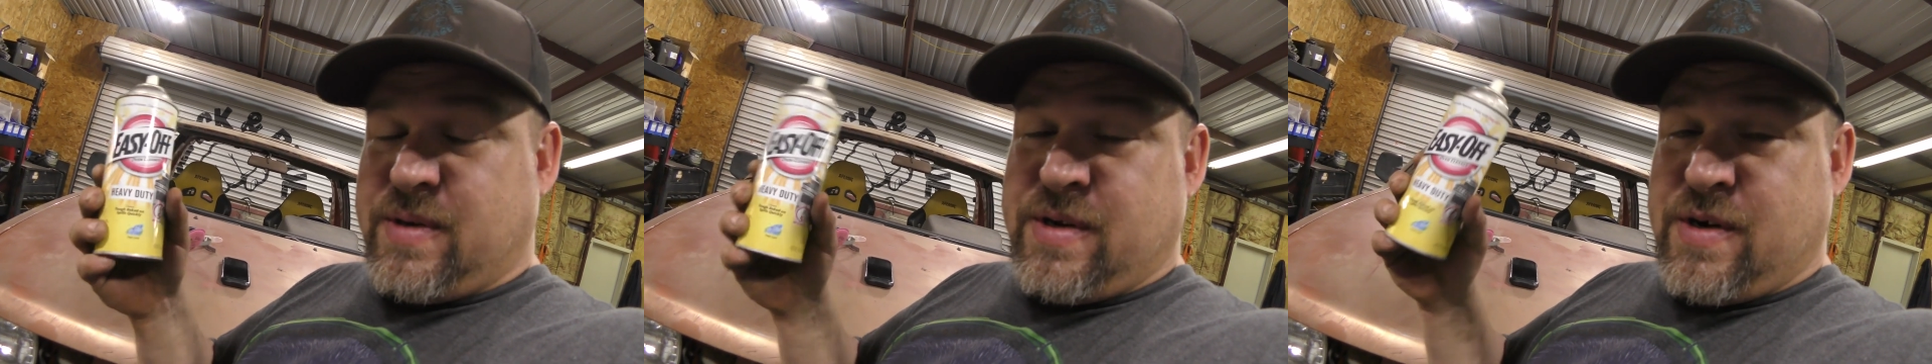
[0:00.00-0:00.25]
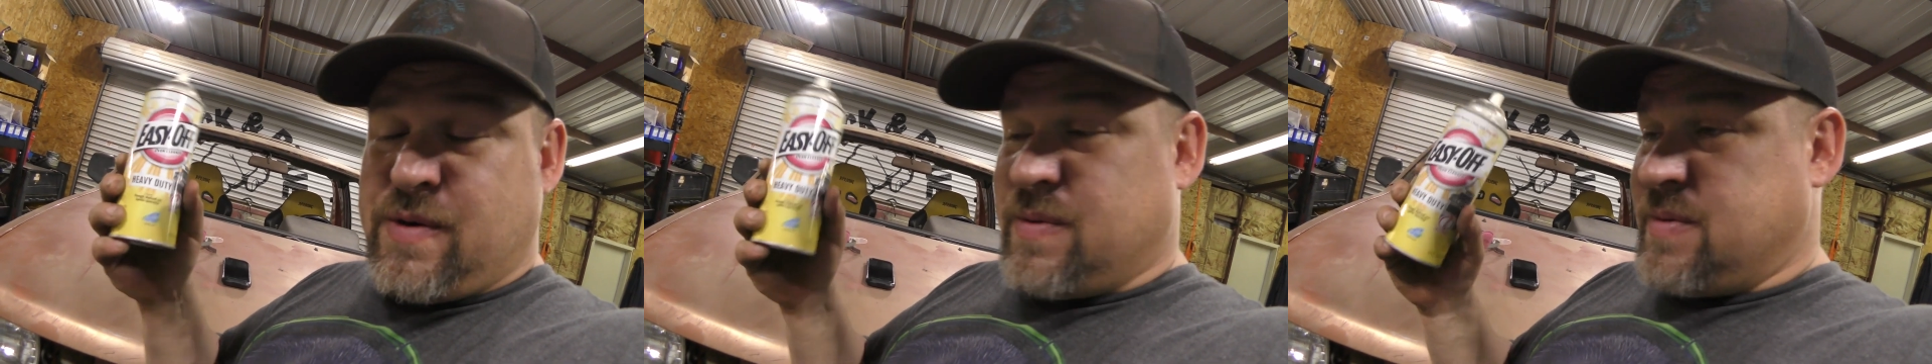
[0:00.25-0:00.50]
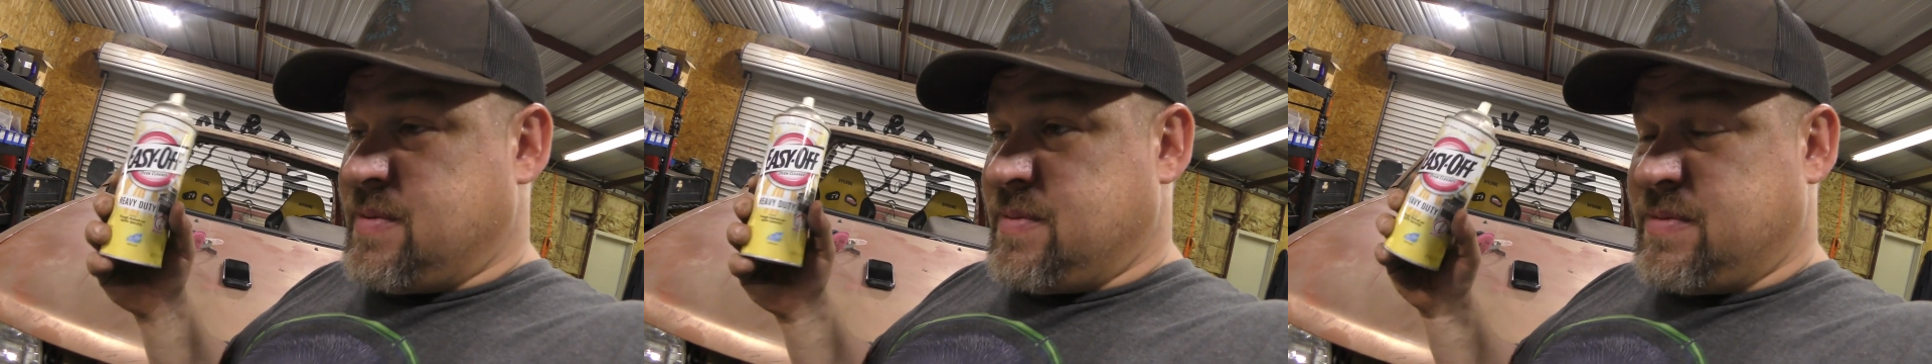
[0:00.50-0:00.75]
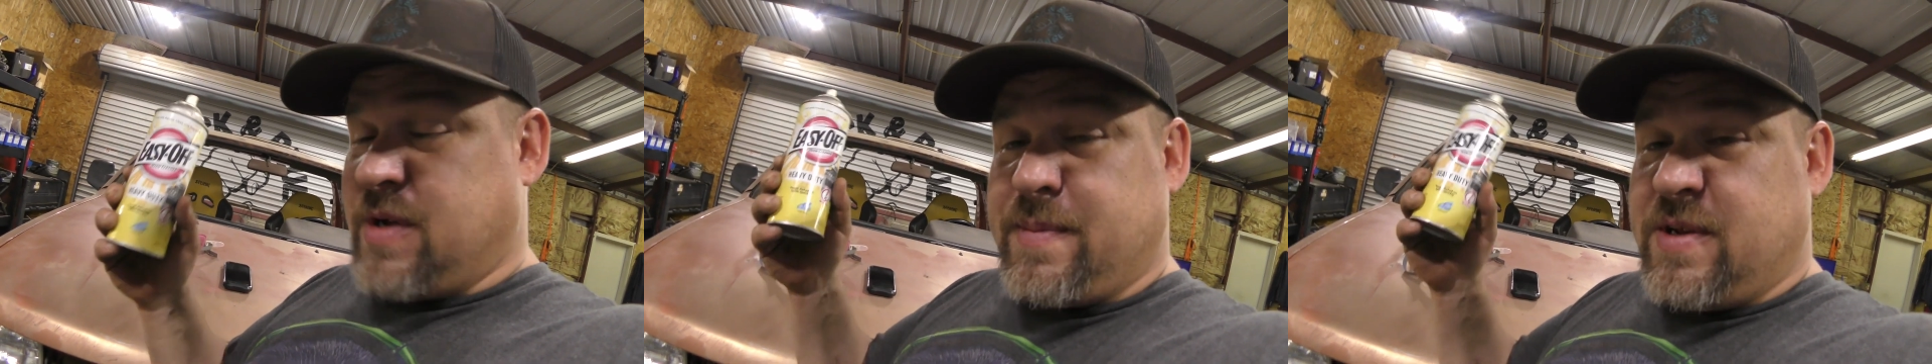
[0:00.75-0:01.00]

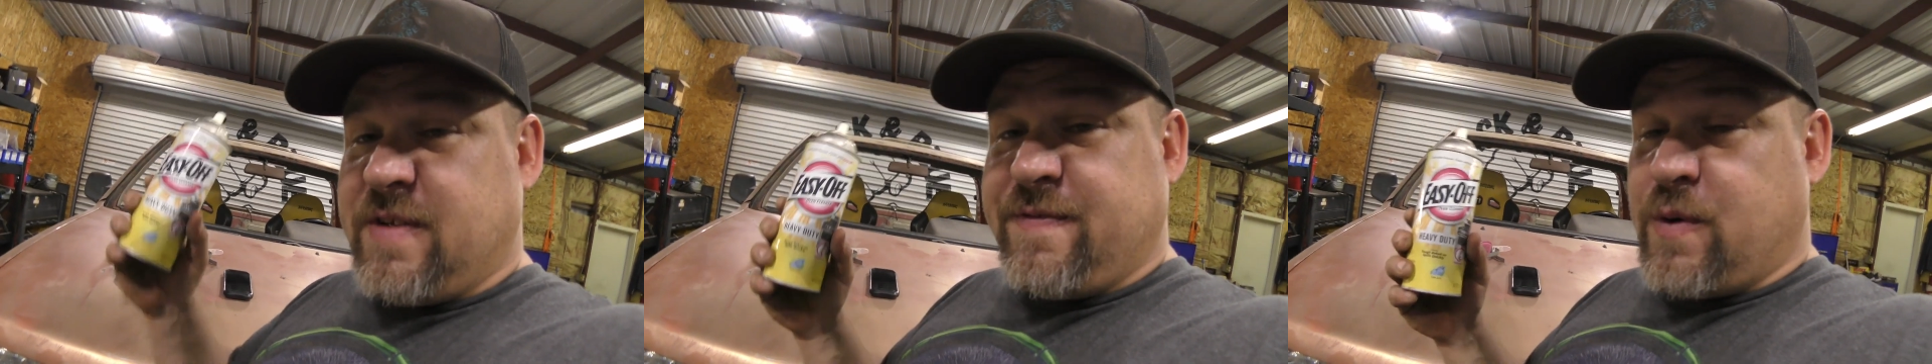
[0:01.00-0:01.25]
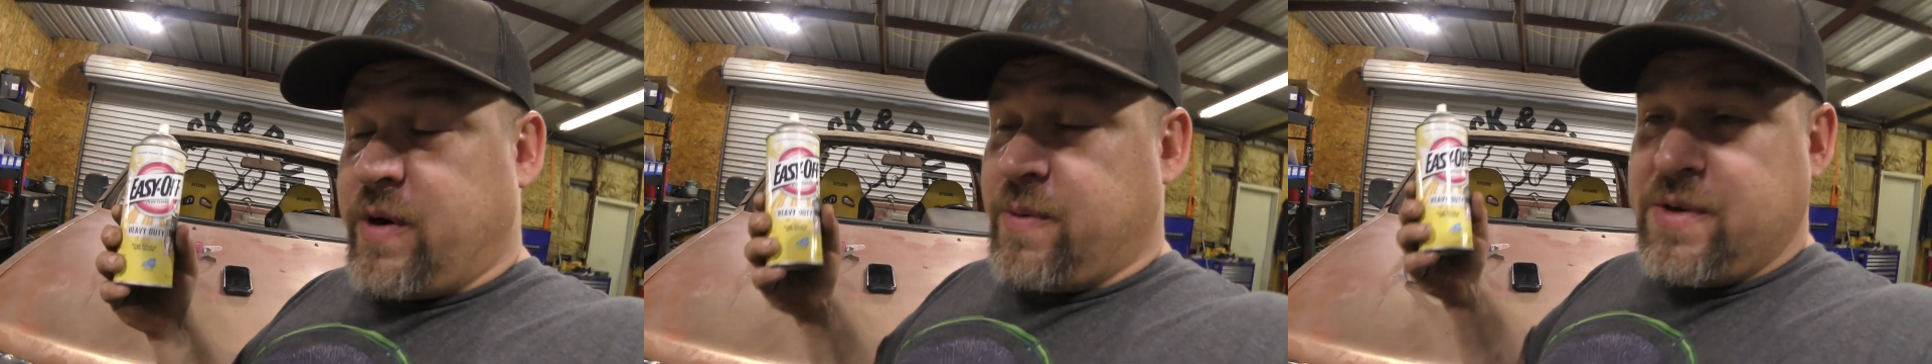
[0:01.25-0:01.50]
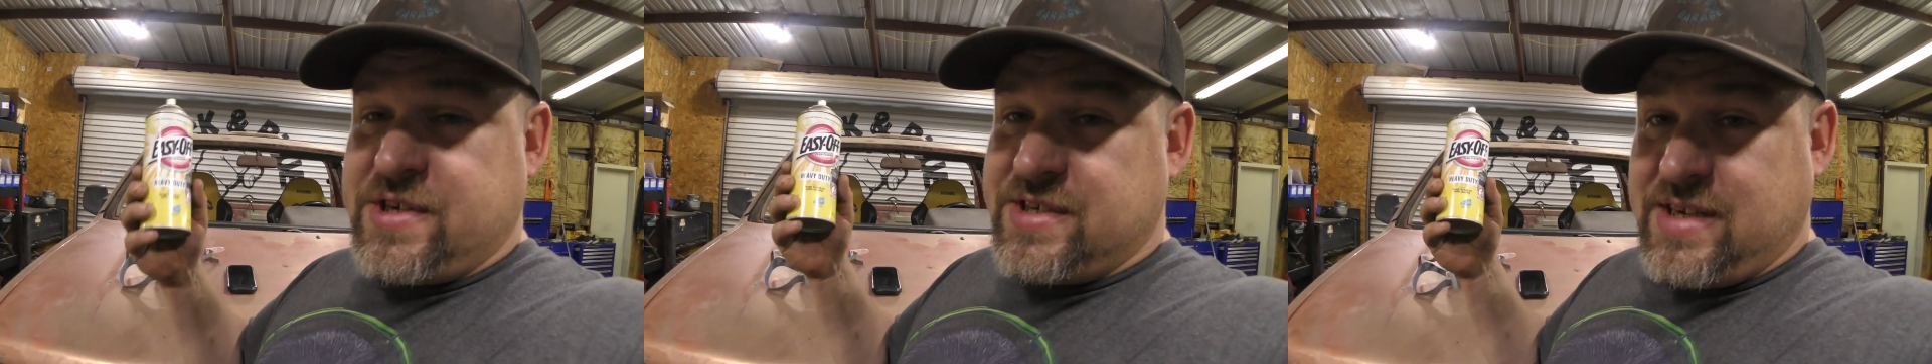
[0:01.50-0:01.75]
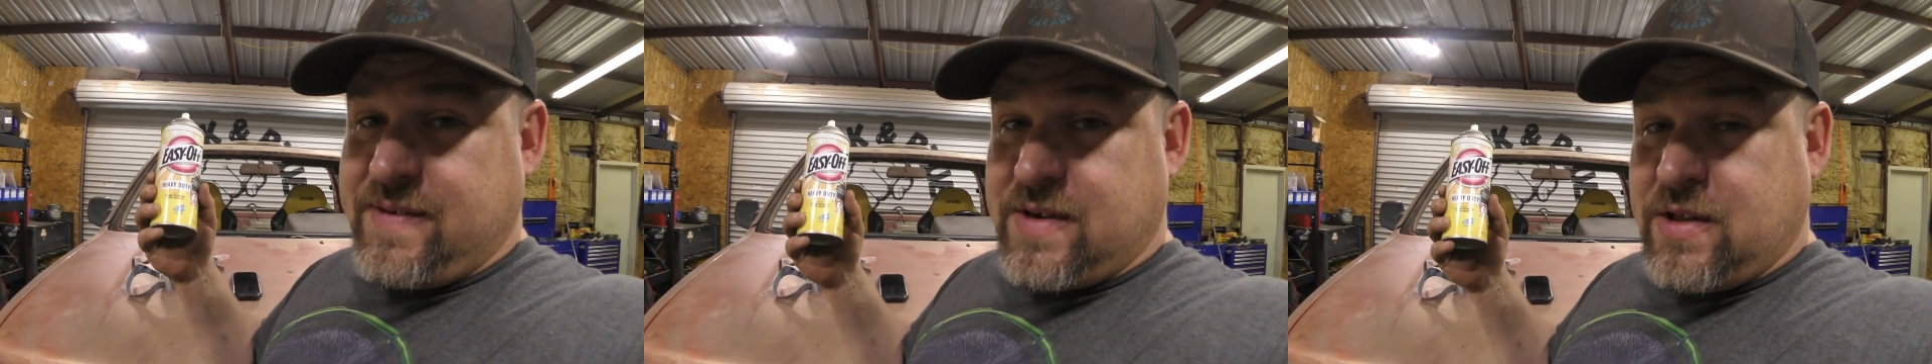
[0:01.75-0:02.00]
WD-40, which
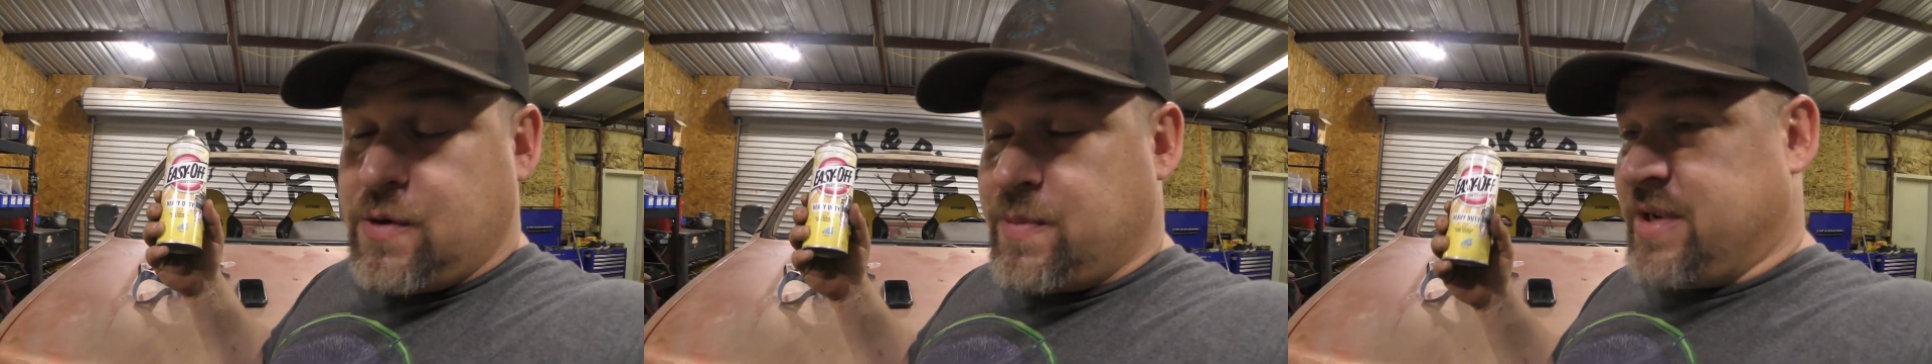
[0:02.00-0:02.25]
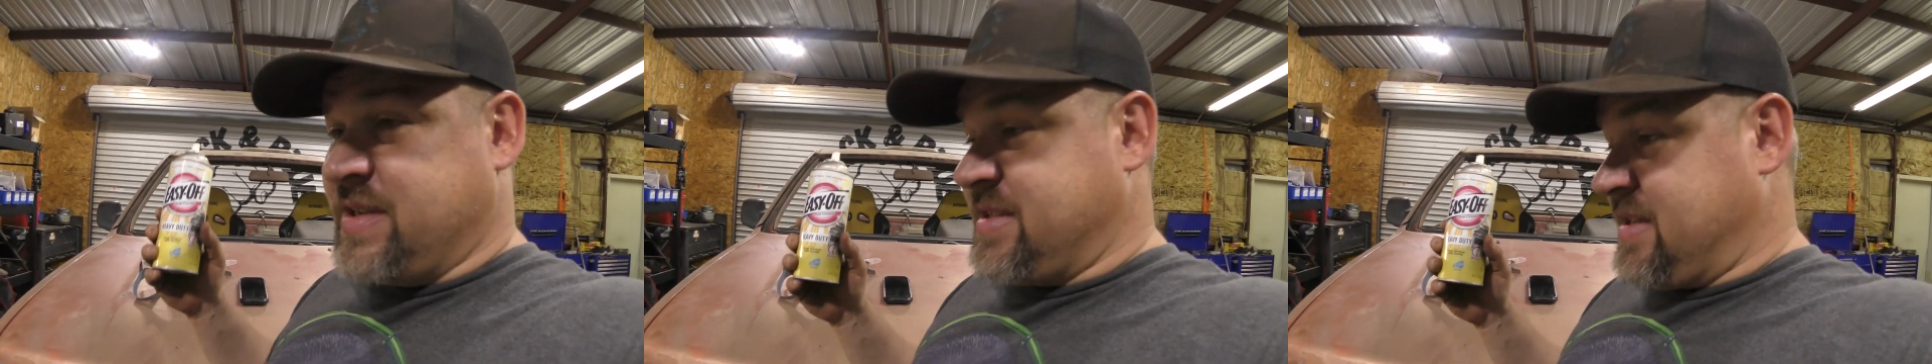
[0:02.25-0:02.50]
isn't even a lubricant